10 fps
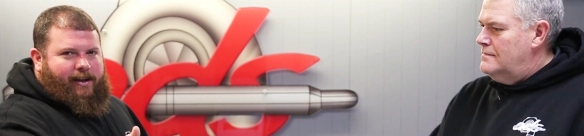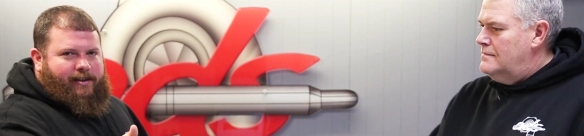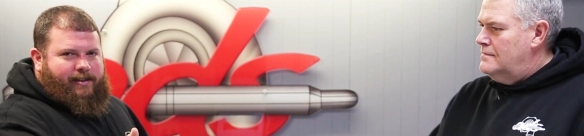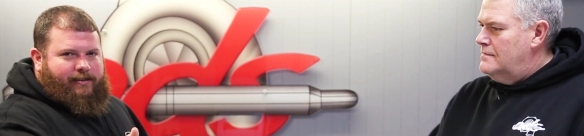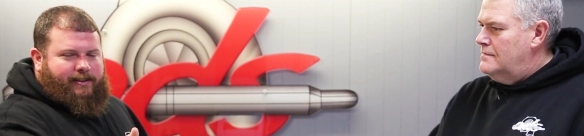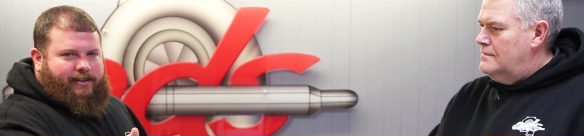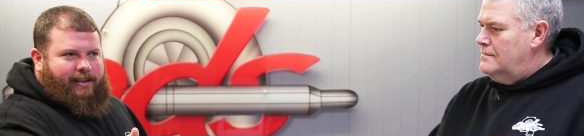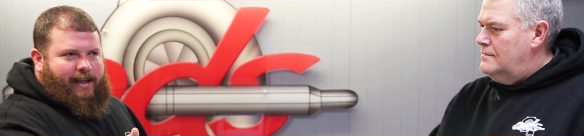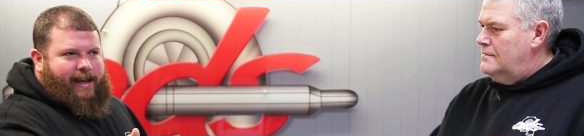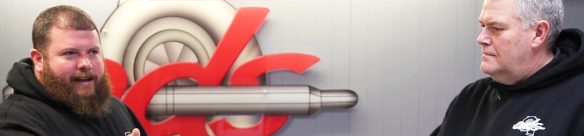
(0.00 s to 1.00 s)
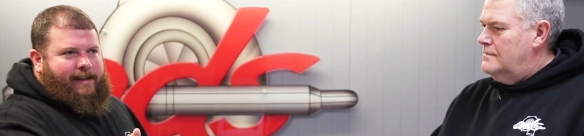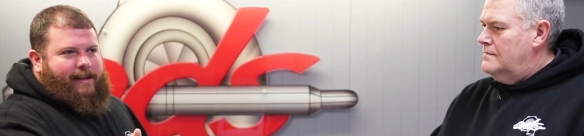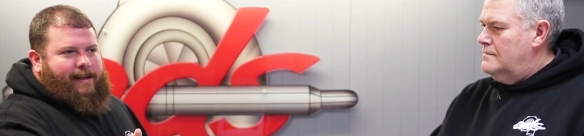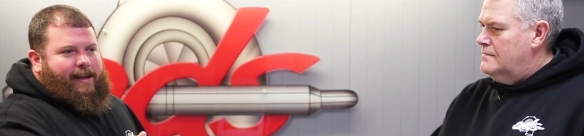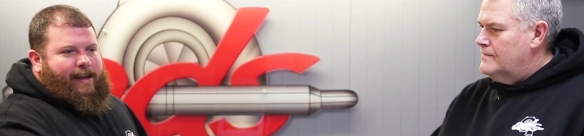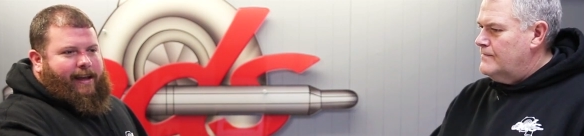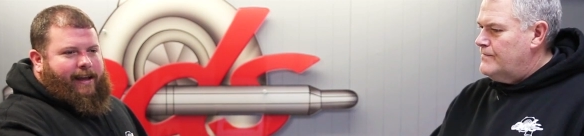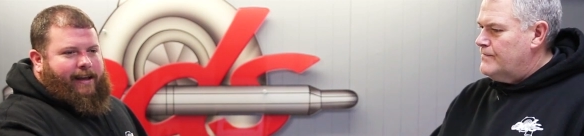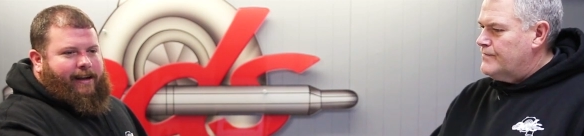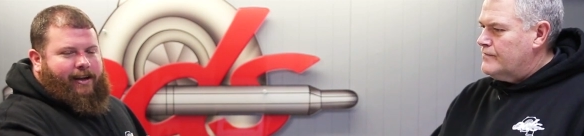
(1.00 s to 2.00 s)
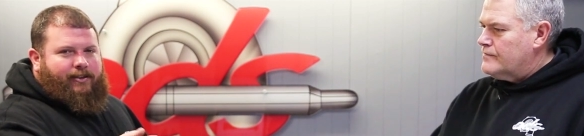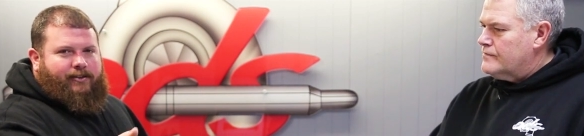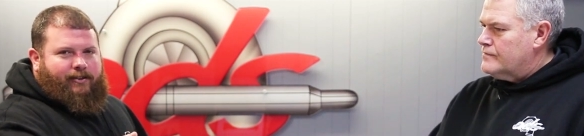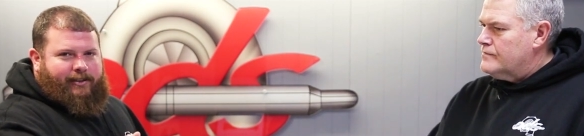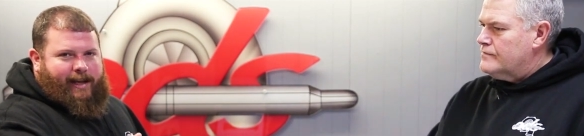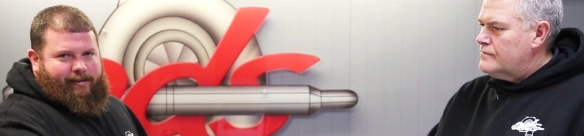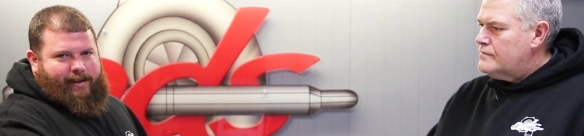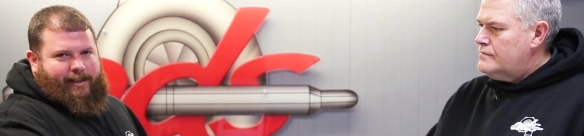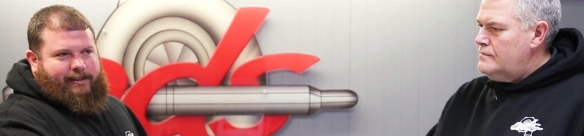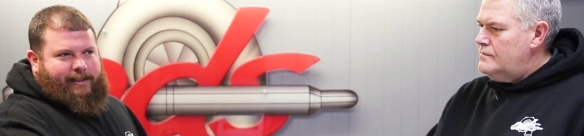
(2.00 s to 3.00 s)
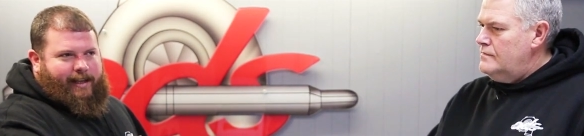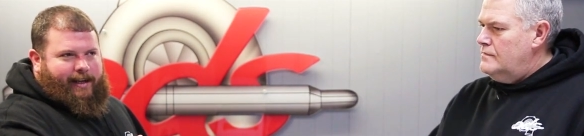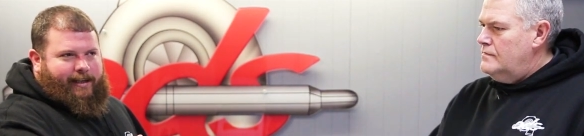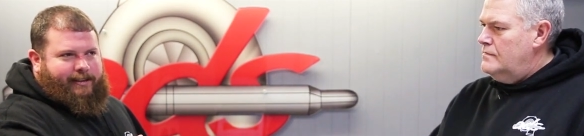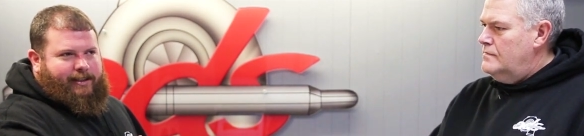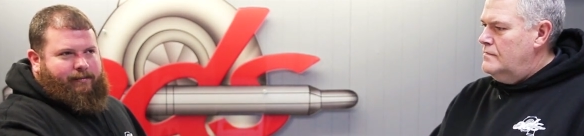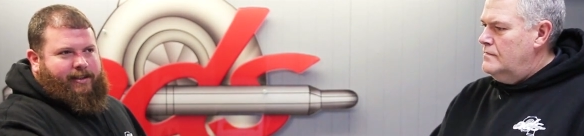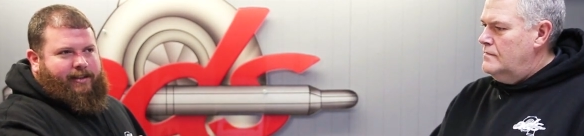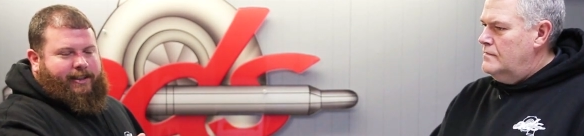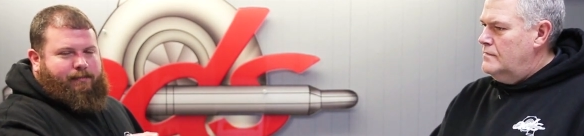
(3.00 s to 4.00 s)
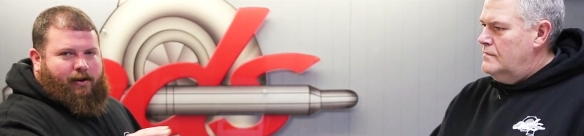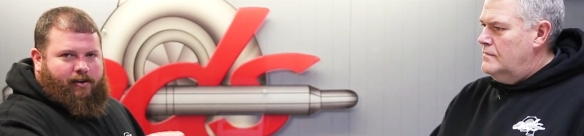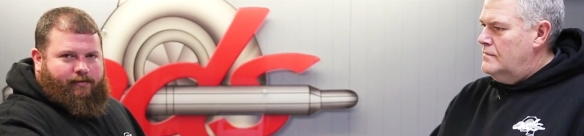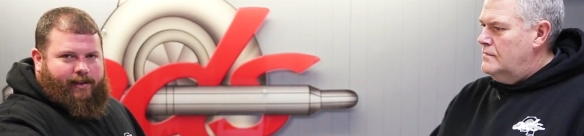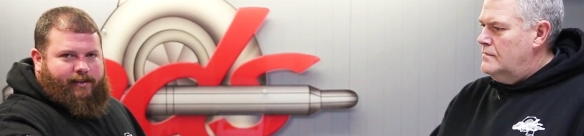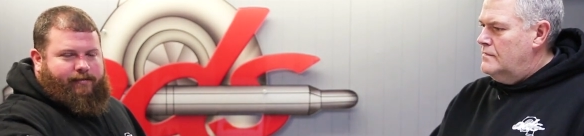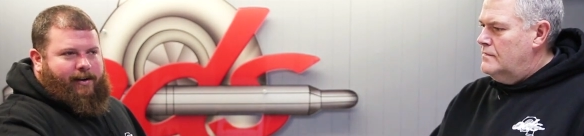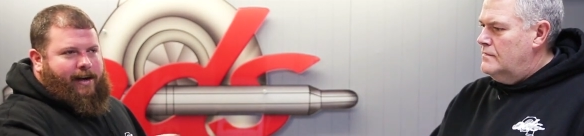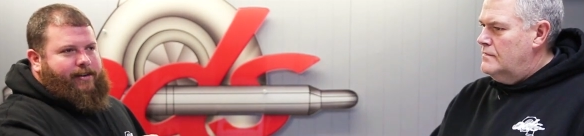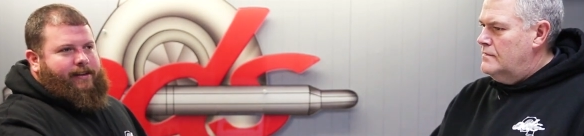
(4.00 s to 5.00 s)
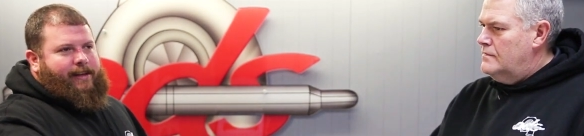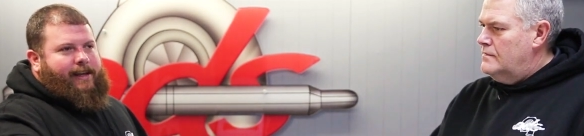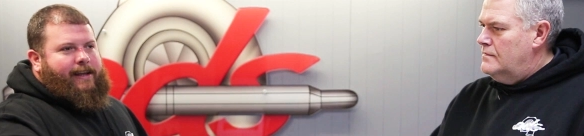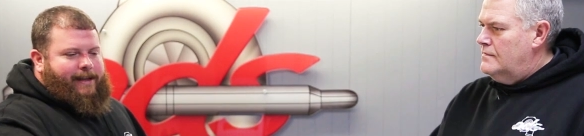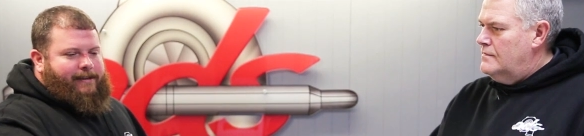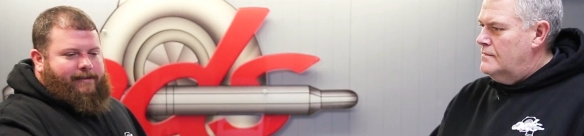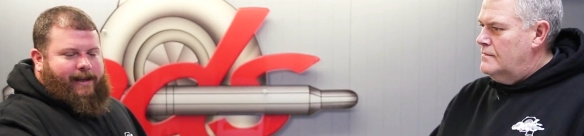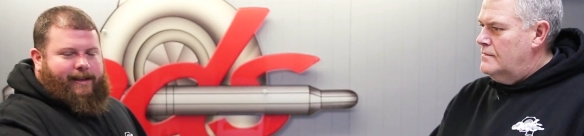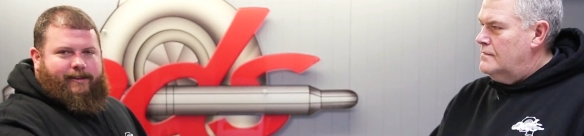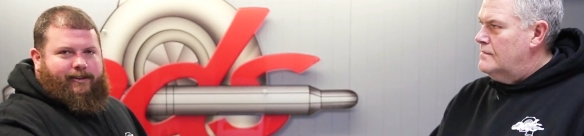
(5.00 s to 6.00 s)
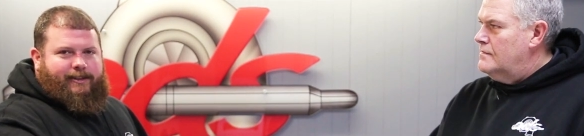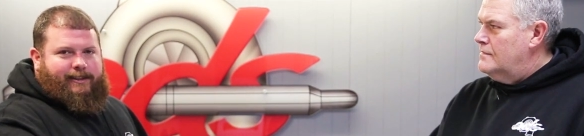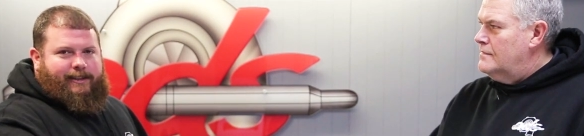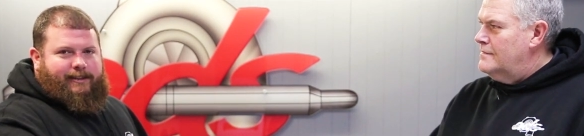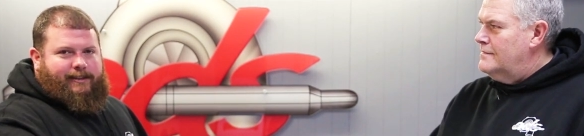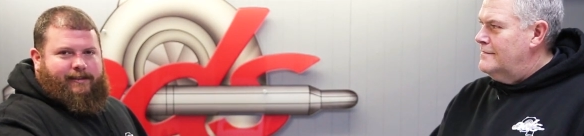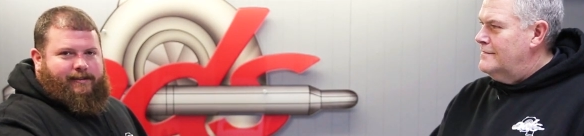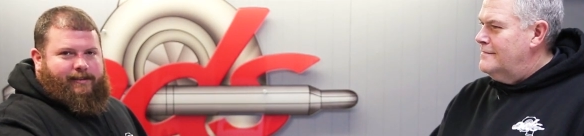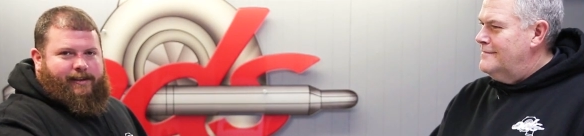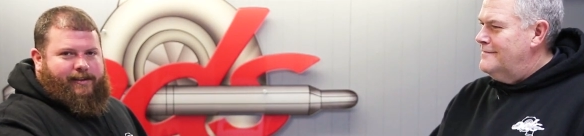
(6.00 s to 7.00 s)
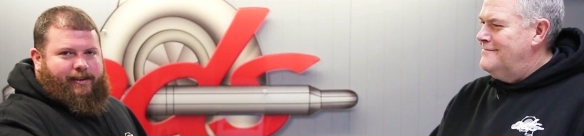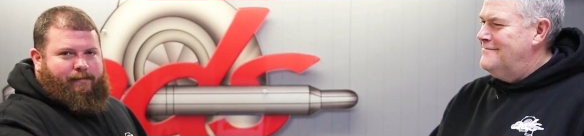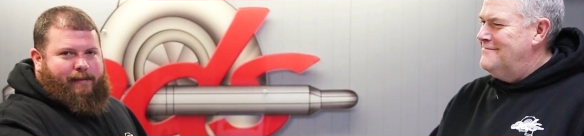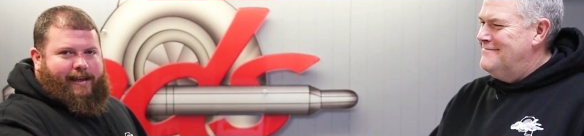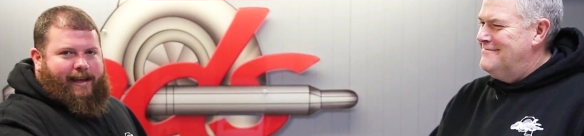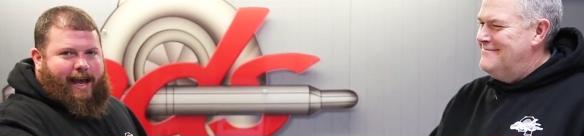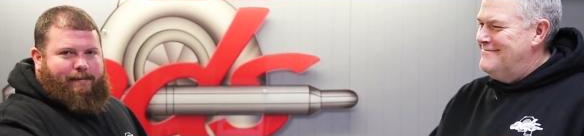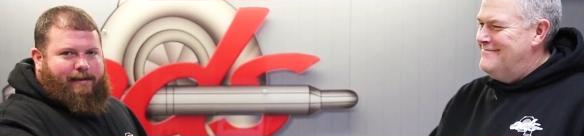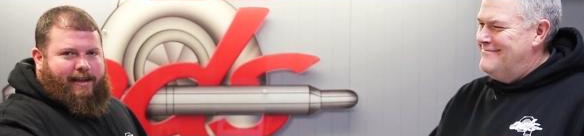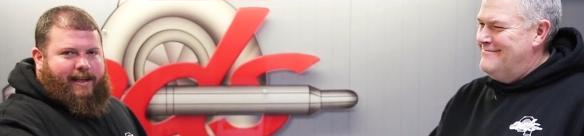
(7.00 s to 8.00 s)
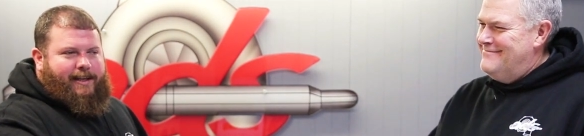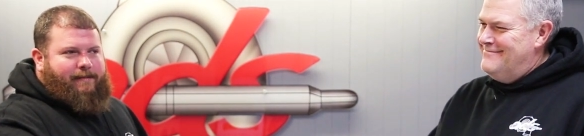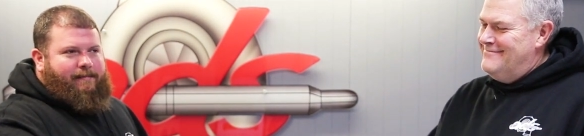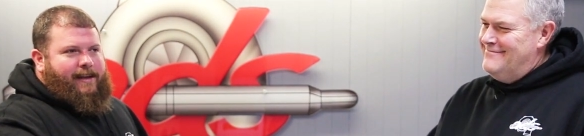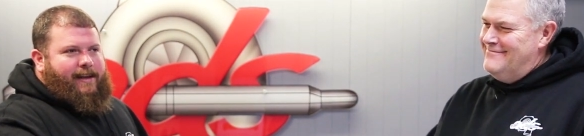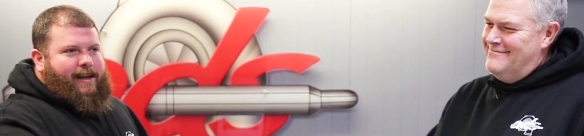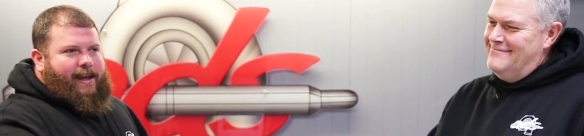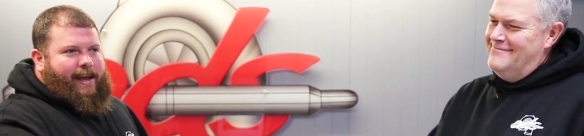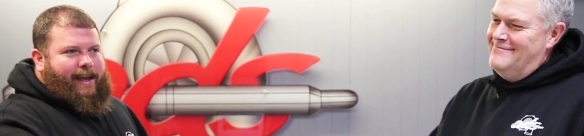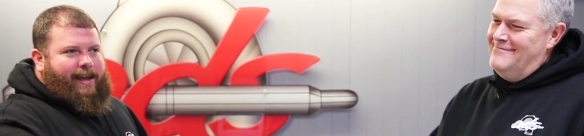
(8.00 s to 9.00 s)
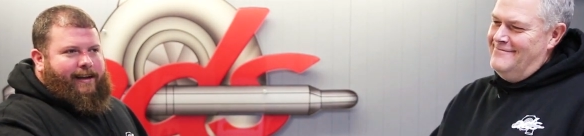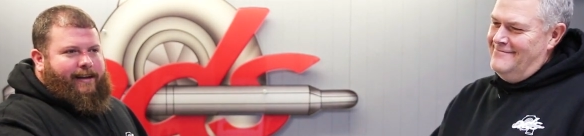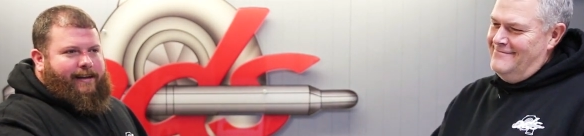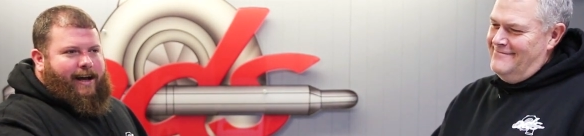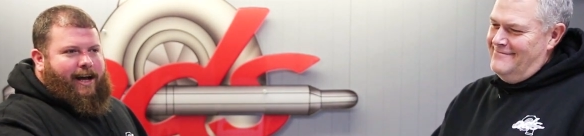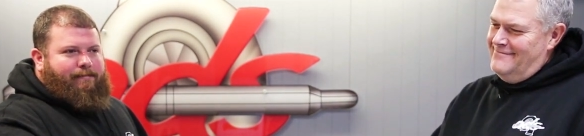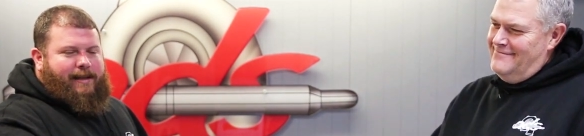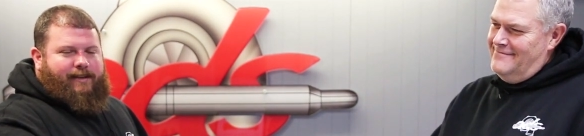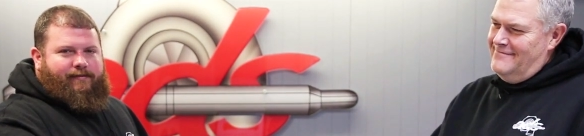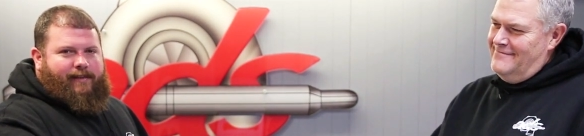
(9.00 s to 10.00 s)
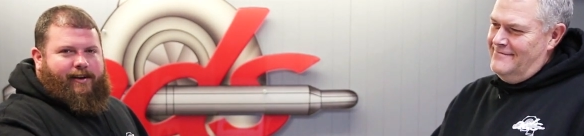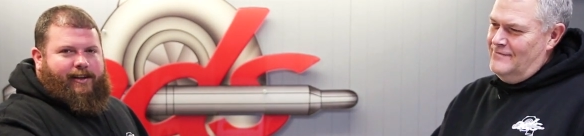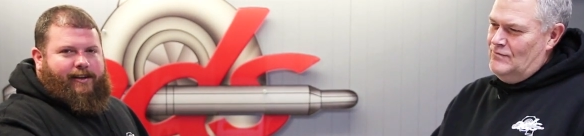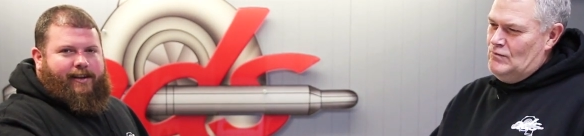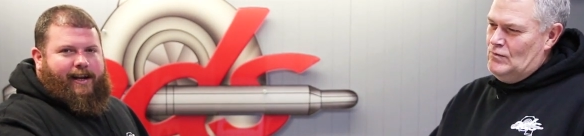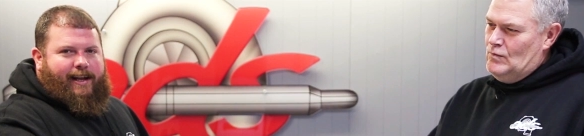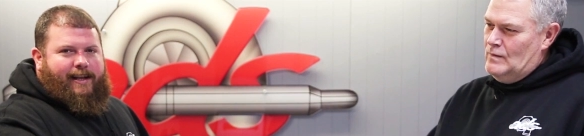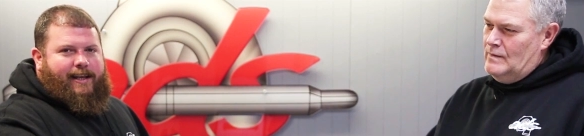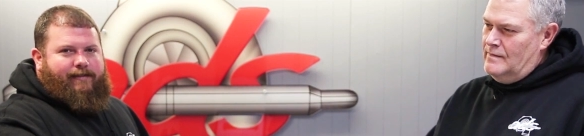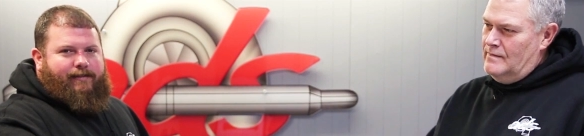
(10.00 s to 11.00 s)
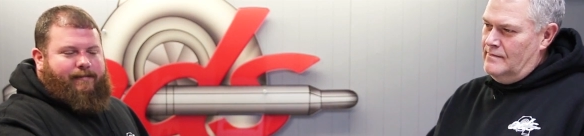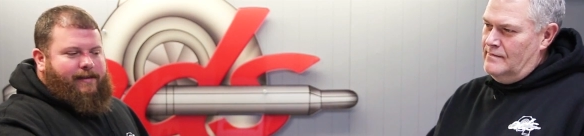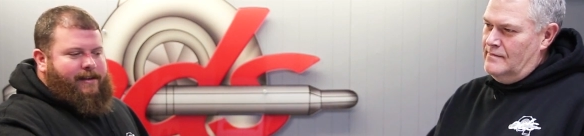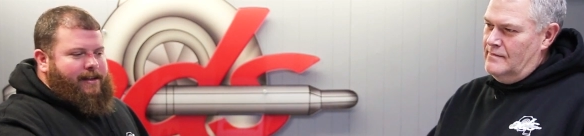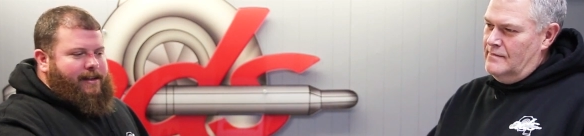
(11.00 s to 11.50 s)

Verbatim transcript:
Speaker 1: I hook to a sled and I also drag race and I need something that's perfect for everything and, and there just isn't. You can pick a happy medium and not be very good at any of them